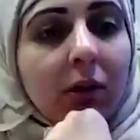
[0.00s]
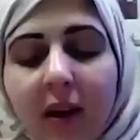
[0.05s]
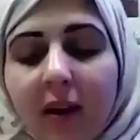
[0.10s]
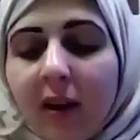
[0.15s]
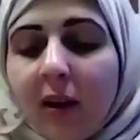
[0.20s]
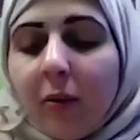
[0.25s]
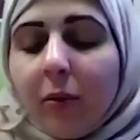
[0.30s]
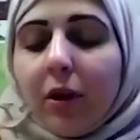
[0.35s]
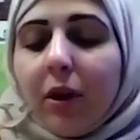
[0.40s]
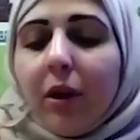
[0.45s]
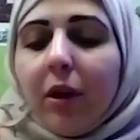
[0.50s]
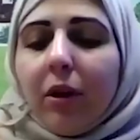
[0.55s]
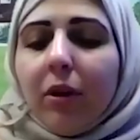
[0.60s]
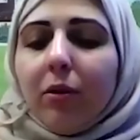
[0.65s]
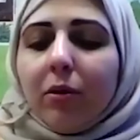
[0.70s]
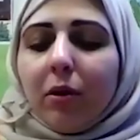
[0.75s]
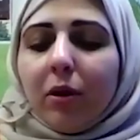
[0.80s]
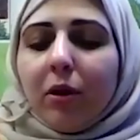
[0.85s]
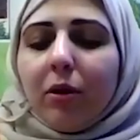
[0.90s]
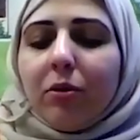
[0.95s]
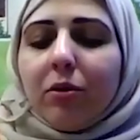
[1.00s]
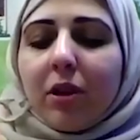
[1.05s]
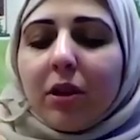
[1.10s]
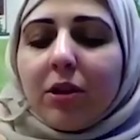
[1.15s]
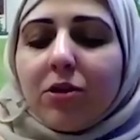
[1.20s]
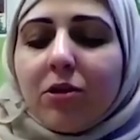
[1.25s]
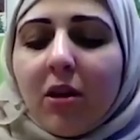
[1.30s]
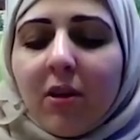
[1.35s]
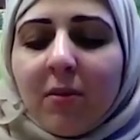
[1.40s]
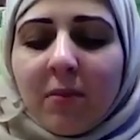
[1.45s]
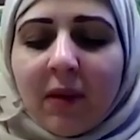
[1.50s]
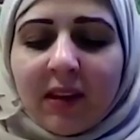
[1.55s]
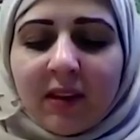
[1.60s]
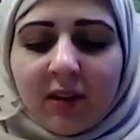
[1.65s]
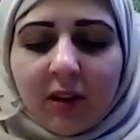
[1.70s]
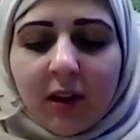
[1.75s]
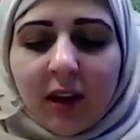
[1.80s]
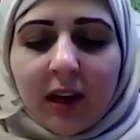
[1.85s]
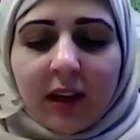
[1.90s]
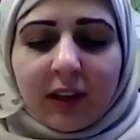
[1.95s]
Now, you touched on
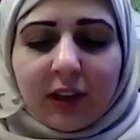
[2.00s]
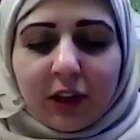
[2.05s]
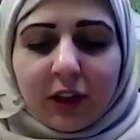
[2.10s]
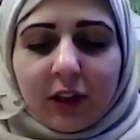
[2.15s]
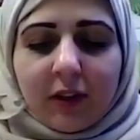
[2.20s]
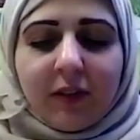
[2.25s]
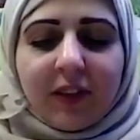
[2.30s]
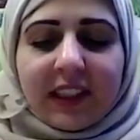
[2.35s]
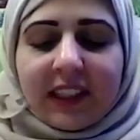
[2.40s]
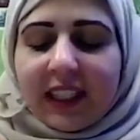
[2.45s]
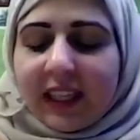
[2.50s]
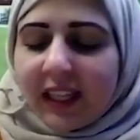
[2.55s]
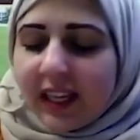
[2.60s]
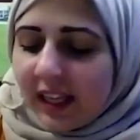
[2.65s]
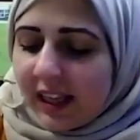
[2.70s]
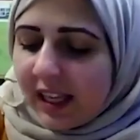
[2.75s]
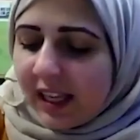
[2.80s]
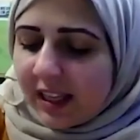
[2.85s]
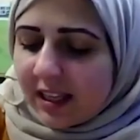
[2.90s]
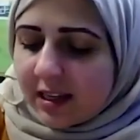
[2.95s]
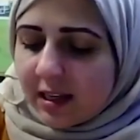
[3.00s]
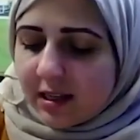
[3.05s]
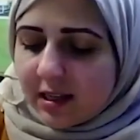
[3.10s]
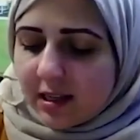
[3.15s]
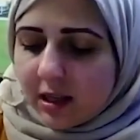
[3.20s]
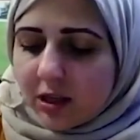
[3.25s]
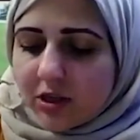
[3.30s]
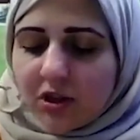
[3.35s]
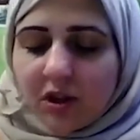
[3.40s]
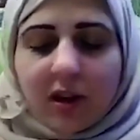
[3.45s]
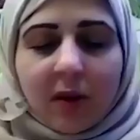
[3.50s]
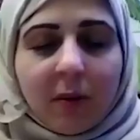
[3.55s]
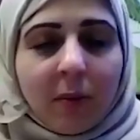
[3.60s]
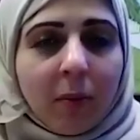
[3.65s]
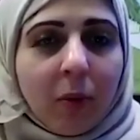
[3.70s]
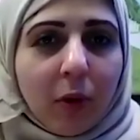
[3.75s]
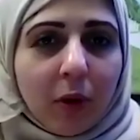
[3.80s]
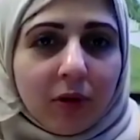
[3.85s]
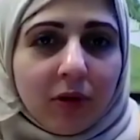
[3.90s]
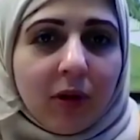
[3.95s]
mental health services, and I think this is such an
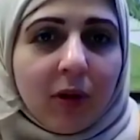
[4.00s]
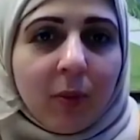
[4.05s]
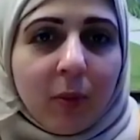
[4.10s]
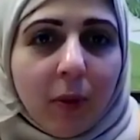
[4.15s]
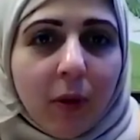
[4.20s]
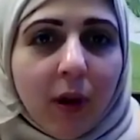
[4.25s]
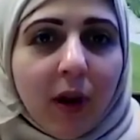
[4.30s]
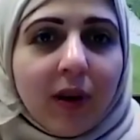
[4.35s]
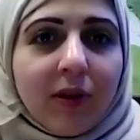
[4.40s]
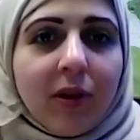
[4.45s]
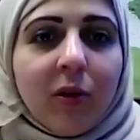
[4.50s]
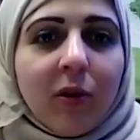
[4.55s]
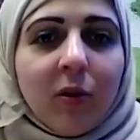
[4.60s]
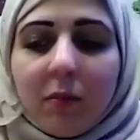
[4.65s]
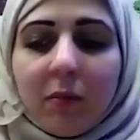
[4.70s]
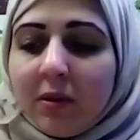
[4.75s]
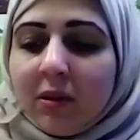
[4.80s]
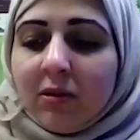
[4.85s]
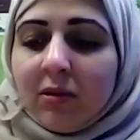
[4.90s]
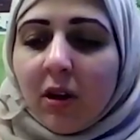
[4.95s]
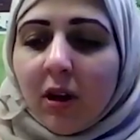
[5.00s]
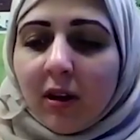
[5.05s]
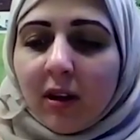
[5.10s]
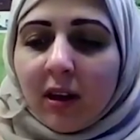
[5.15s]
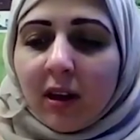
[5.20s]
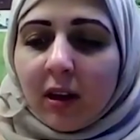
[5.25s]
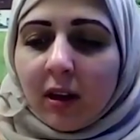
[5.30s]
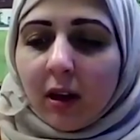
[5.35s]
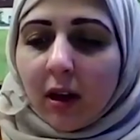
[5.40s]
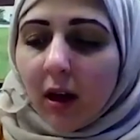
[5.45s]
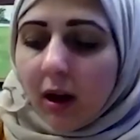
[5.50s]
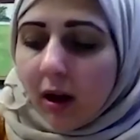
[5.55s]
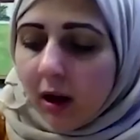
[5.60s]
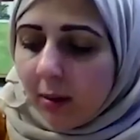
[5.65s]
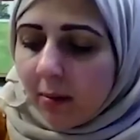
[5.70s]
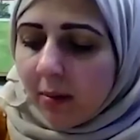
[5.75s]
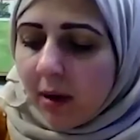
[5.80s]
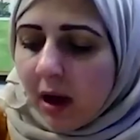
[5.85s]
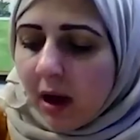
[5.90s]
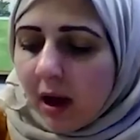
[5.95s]
important part. And we've been talking
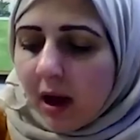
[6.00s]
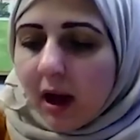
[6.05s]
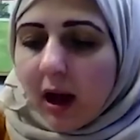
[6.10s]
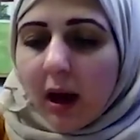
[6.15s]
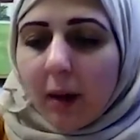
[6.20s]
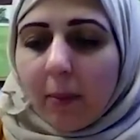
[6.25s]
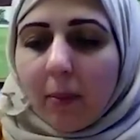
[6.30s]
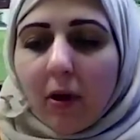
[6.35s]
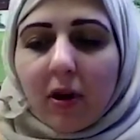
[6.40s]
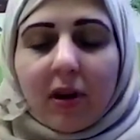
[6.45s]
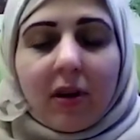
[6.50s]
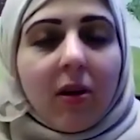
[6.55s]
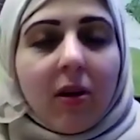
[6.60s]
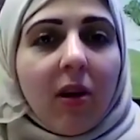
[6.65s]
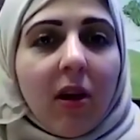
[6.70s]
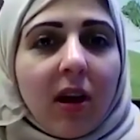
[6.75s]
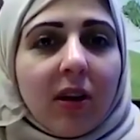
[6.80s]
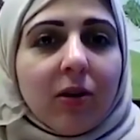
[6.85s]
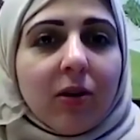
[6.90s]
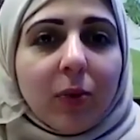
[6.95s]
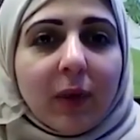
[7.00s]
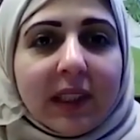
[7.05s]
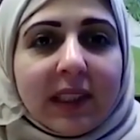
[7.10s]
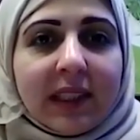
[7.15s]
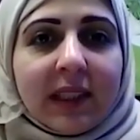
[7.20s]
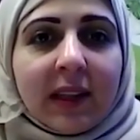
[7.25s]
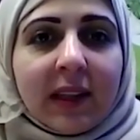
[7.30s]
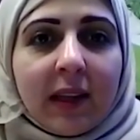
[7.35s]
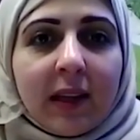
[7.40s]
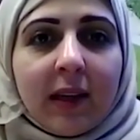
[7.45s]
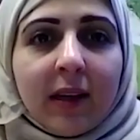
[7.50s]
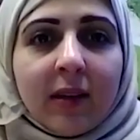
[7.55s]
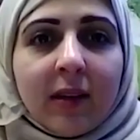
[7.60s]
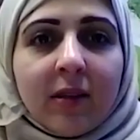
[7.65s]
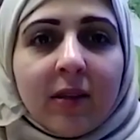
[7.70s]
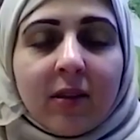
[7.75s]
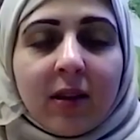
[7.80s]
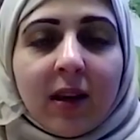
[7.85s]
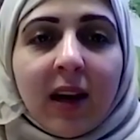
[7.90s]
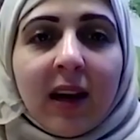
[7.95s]
about it a lot recently
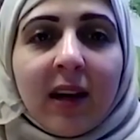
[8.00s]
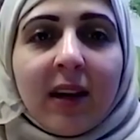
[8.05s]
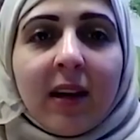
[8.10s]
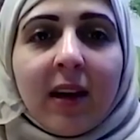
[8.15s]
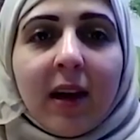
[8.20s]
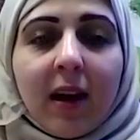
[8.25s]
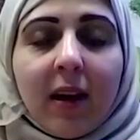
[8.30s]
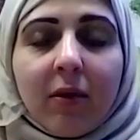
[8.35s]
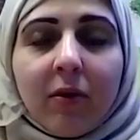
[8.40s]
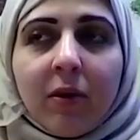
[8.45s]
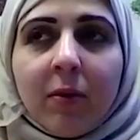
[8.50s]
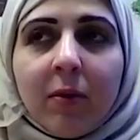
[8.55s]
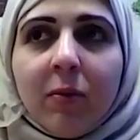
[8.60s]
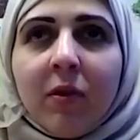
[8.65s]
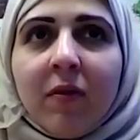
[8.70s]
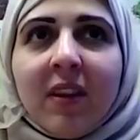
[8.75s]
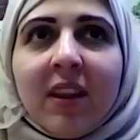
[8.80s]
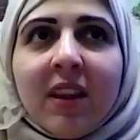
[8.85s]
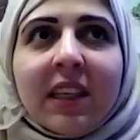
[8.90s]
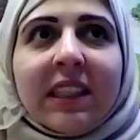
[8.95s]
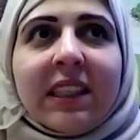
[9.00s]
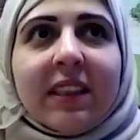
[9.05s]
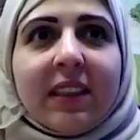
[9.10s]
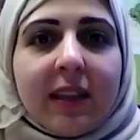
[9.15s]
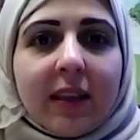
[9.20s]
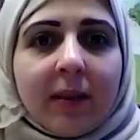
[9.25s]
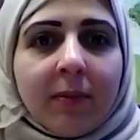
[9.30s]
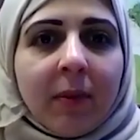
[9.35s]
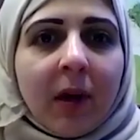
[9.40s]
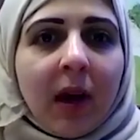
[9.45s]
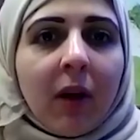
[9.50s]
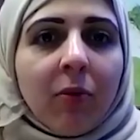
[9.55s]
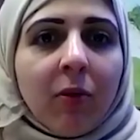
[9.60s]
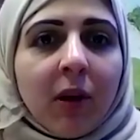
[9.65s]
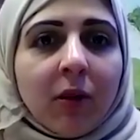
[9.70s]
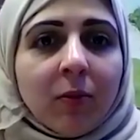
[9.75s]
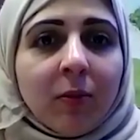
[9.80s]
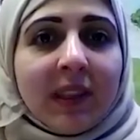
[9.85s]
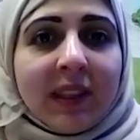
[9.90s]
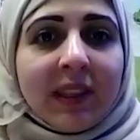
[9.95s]
into kind of removing the stigma
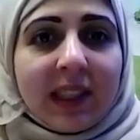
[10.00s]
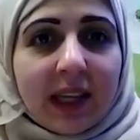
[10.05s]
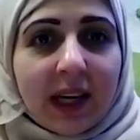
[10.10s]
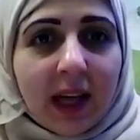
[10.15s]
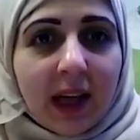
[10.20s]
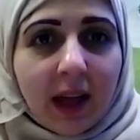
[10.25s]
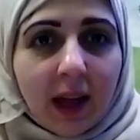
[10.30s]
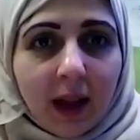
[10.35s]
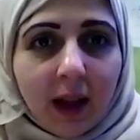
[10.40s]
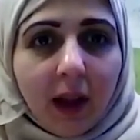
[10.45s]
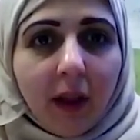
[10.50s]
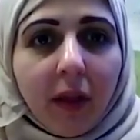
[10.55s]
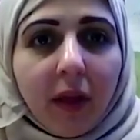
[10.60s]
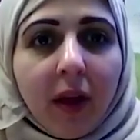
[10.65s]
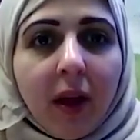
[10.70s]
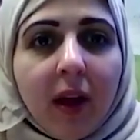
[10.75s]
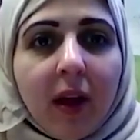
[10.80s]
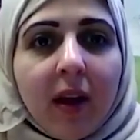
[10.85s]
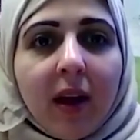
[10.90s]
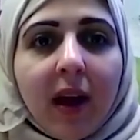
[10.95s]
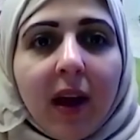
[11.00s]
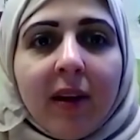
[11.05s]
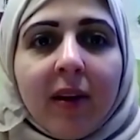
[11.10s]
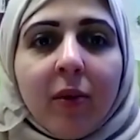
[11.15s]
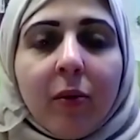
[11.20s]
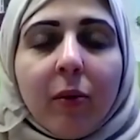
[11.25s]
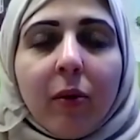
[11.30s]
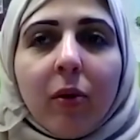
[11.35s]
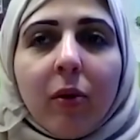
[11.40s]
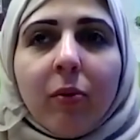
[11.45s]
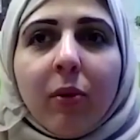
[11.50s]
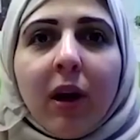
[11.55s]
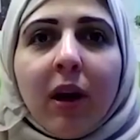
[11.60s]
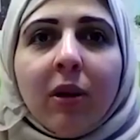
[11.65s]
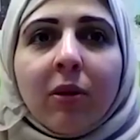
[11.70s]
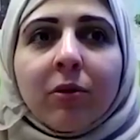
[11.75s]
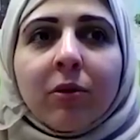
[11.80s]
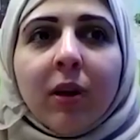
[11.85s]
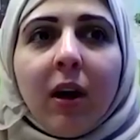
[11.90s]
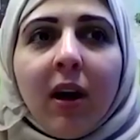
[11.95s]
around mental health and
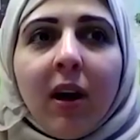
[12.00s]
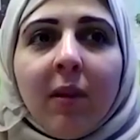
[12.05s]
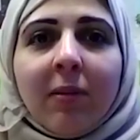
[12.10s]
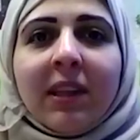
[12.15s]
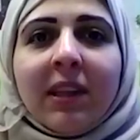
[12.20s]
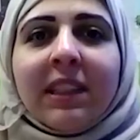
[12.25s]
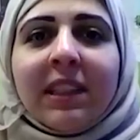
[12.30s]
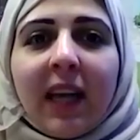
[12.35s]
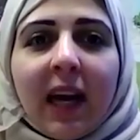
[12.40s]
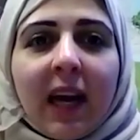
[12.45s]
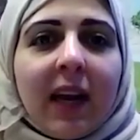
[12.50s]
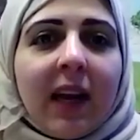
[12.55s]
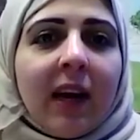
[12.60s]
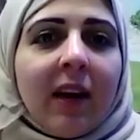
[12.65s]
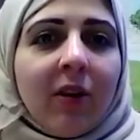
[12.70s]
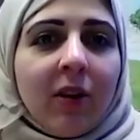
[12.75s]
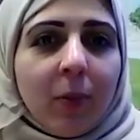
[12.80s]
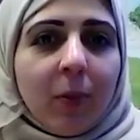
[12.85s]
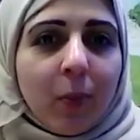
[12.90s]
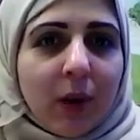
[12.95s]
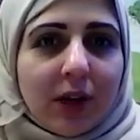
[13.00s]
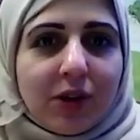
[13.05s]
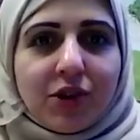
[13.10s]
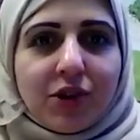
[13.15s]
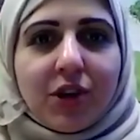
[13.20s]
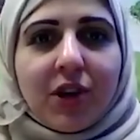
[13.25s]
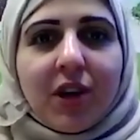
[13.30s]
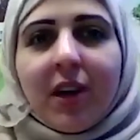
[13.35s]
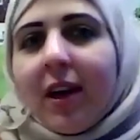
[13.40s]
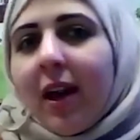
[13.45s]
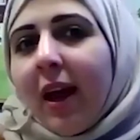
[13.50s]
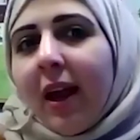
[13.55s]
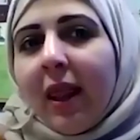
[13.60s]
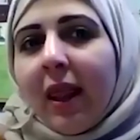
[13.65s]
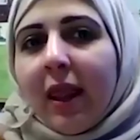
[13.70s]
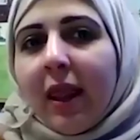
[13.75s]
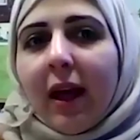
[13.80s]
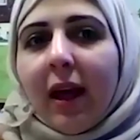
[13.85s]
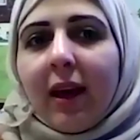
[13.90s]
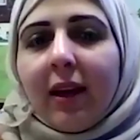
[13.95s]
around anxiety and depression, and
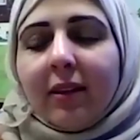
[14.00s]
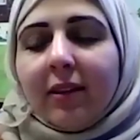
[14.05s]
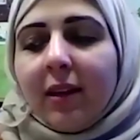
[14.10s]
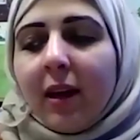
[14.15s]
that